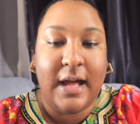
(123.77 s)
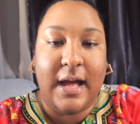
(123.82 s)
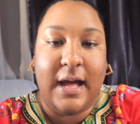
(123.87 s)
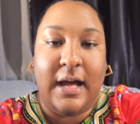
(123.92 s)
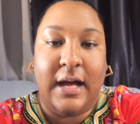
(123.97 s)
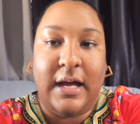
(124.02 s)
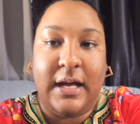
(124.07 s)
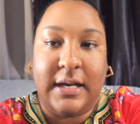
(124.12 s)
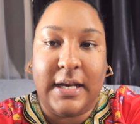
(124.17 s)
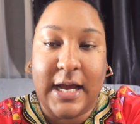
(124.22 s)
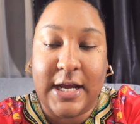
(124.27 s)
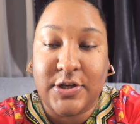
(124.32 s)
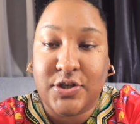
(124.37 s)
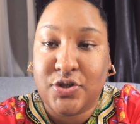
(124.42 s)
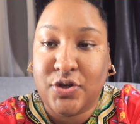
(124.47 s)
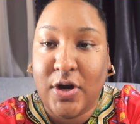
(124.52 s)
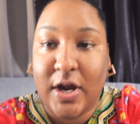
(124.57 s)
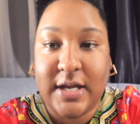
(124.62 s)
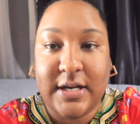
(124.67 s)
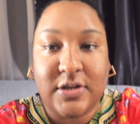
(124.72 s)
And I
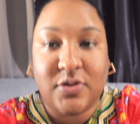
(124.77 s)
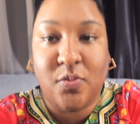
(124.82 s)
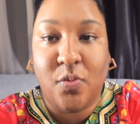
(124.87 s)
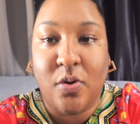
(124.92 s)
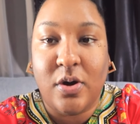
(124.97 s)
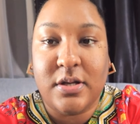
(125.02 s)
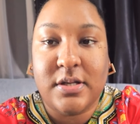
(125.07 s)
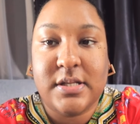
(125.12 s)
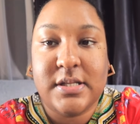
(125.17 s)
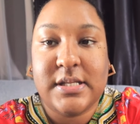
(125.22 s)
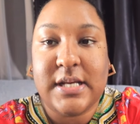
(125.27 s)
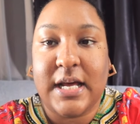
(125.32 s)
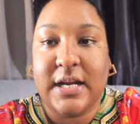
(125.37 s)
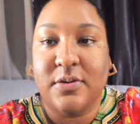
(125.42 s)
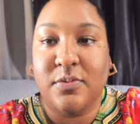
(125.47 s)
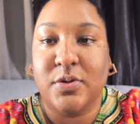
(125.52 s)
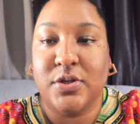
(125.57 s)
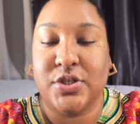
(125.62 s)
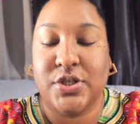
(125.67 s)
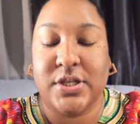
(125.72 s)
tried it once and it
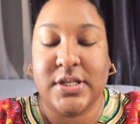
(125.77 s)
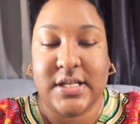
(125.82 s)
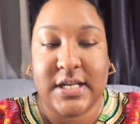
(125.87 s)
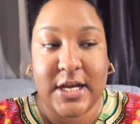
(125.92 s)
was just